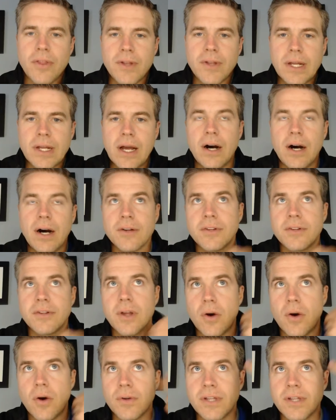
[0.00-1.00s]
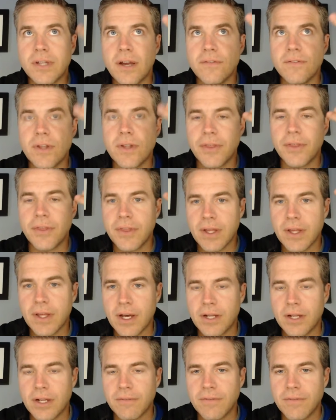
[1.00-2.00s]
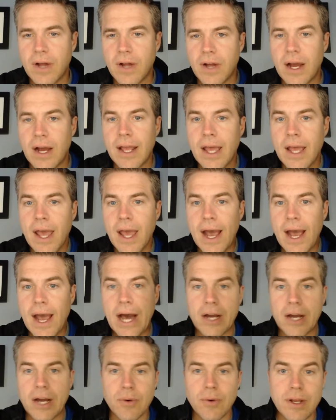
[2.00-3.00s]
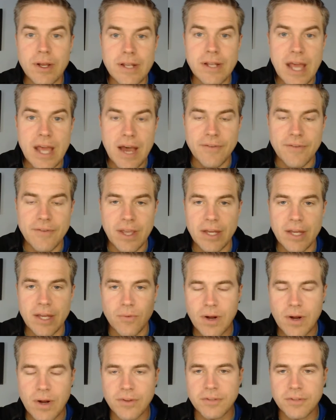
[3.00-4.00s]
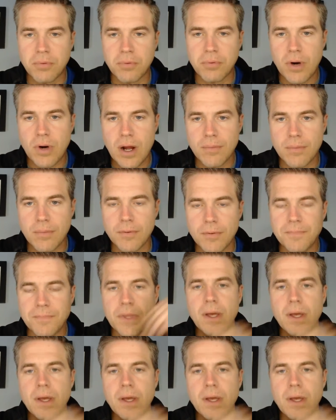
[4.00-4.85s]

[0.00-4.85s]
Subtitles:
than constantly always having to think on the fly, how do I navigate around this problem?